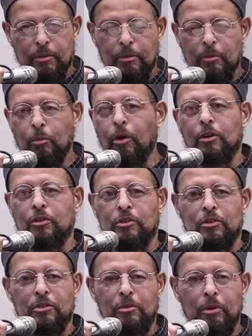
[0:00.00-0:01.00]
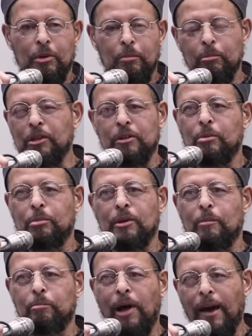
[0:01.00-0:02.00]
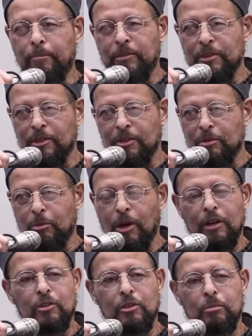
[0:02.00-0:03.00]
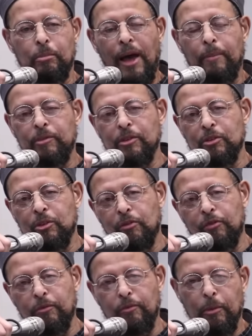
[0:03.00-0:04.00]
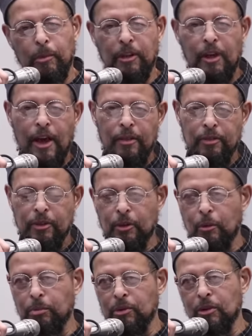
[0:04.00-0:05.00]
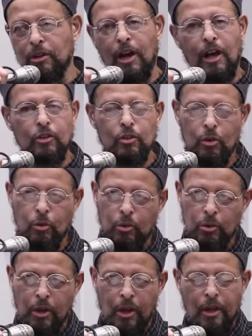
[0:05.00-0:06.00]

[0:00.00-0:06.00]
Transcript: was, what it meant to be a Baptist. Why is it Baptist different from a Catholic, Pentecostal,